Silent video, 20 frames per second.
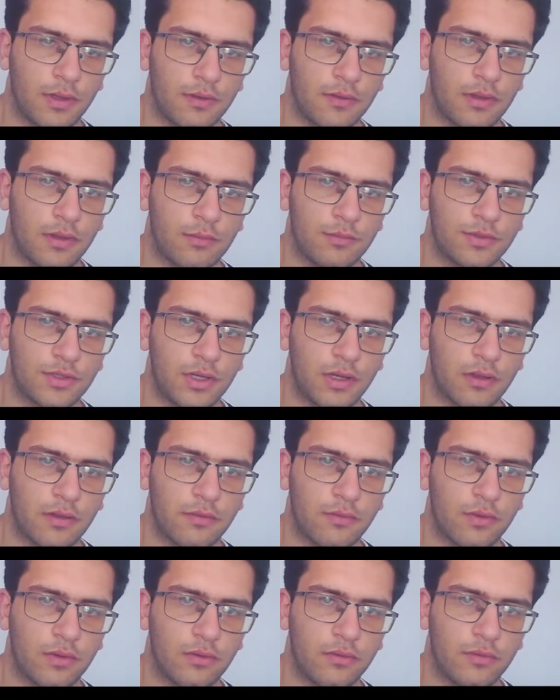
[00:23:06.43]
Okay, some
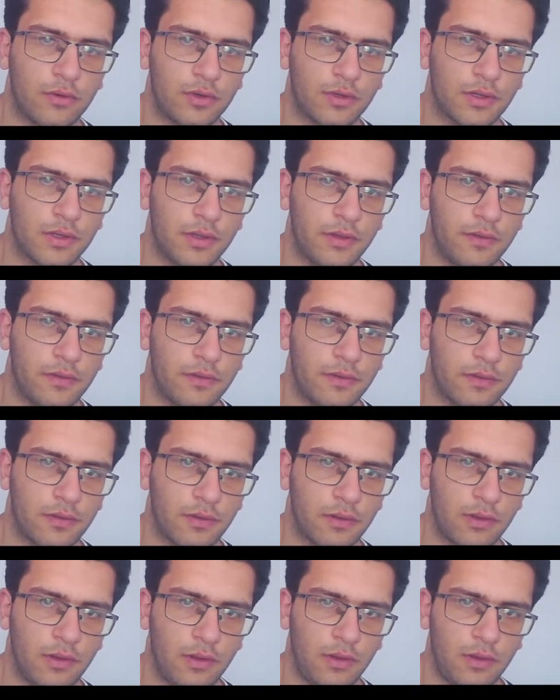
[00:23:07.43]
checks won't work.
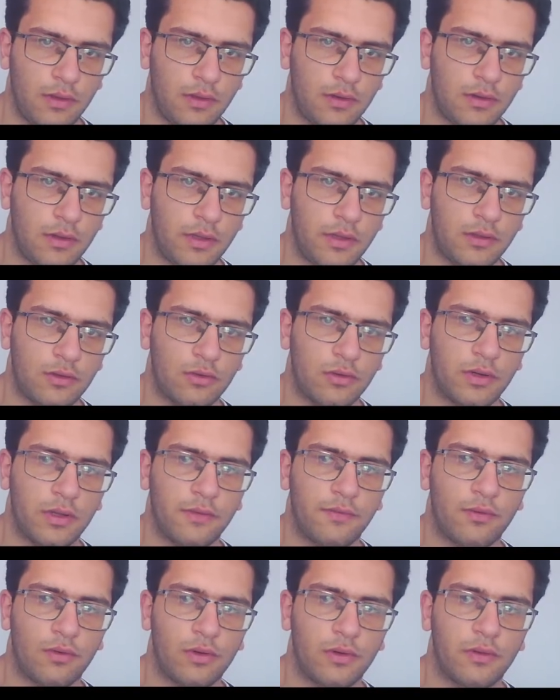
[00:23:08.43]
His knight on
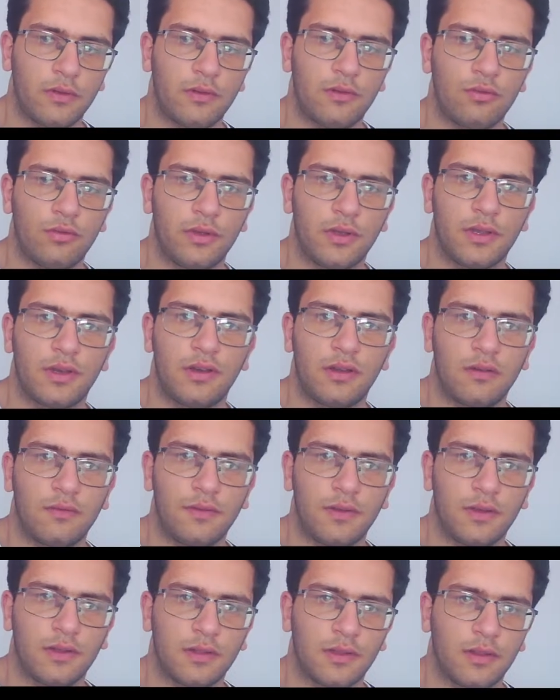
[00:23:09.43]
a4 is doing
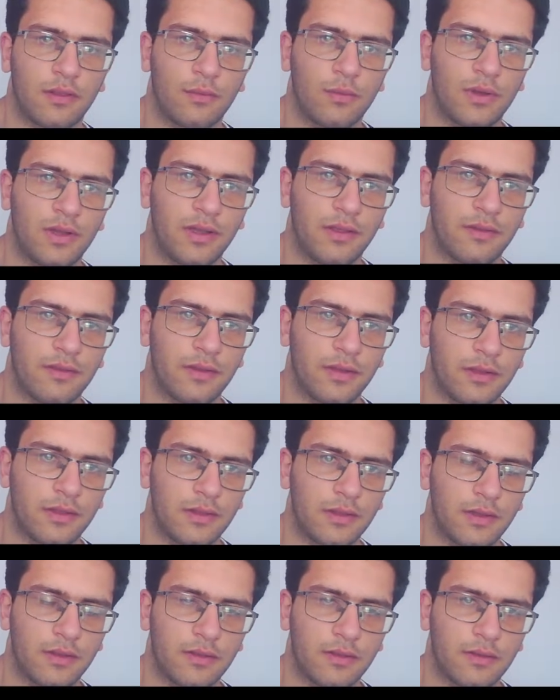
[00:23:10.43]
nothing. That's why I
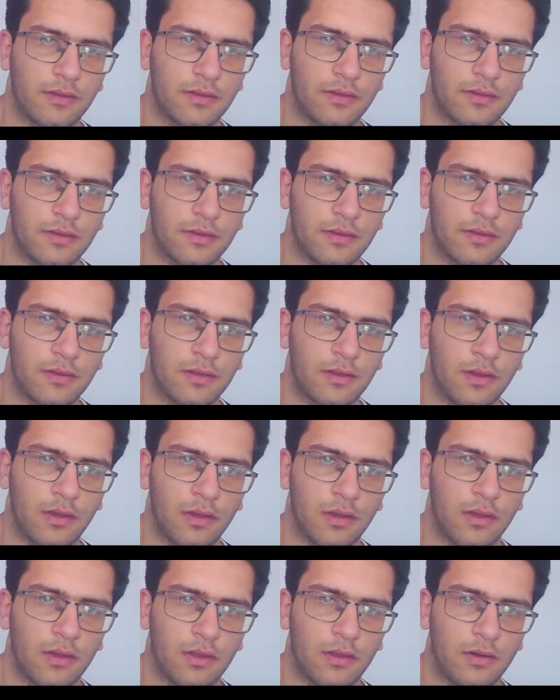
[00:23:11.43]
said that's
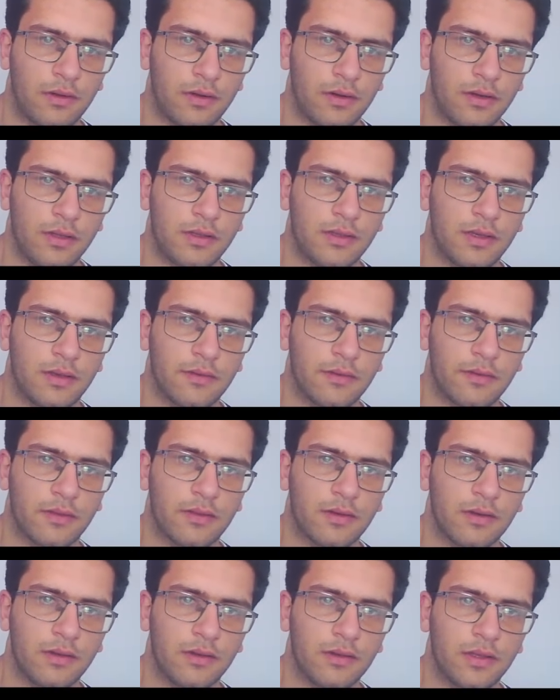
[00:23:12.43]
really
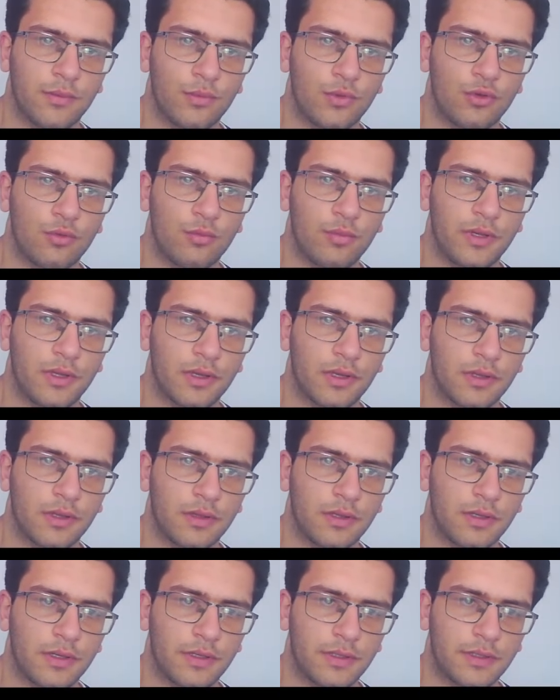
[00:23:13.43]
doesn't need him to bring
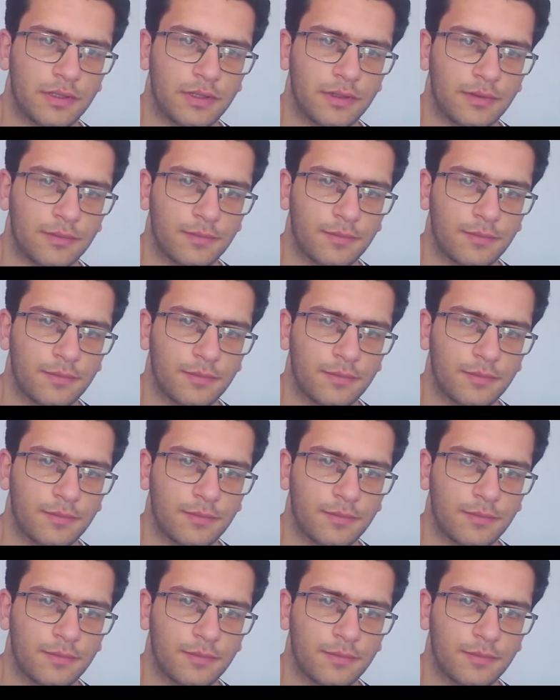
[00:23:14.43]
it here.